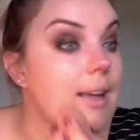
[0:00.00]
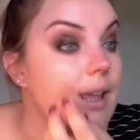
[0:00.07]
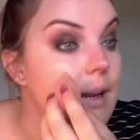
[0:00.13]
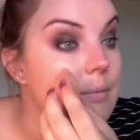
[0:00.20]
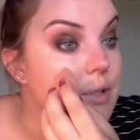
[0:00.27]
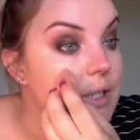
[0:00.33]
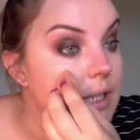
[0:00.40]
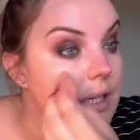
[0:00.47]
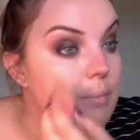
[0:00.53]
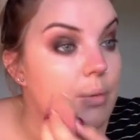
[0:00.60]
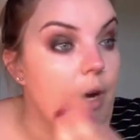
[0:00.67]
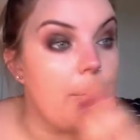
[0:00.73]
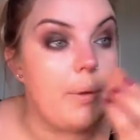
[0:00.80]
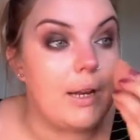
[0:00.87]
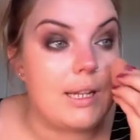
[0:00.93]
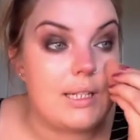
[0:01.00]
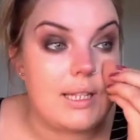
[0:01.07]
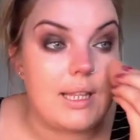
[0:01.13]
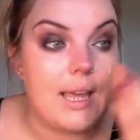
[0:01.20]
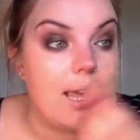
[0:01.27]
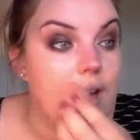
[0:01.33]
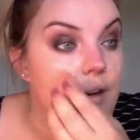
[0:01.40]
and I'm just going to pop it into
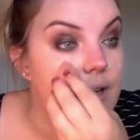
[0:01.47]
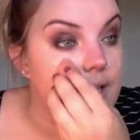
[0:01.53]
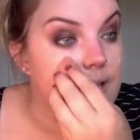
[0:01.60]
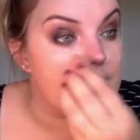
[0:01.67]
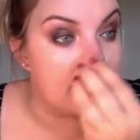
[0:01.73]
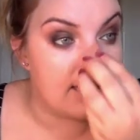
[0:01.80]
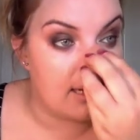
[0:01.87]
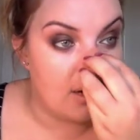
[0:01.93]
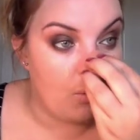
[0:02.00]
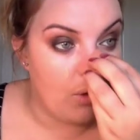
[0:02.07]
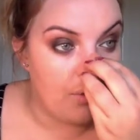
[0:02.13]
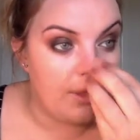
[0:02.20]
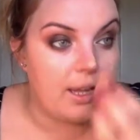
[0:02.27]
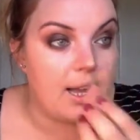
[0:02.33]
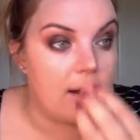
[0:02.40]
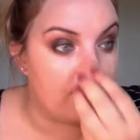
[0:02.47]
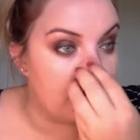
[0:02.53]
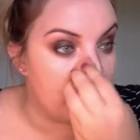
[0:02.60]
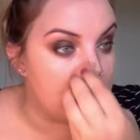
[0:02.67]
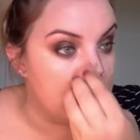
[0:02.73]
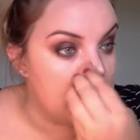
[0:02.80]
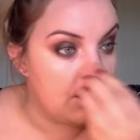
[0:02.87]
the areas that I want the
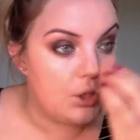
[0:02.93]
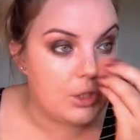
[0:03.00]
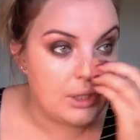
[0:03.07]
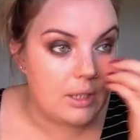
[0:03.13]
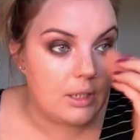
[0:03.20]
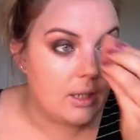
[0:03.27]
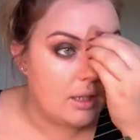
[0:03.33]
coverage.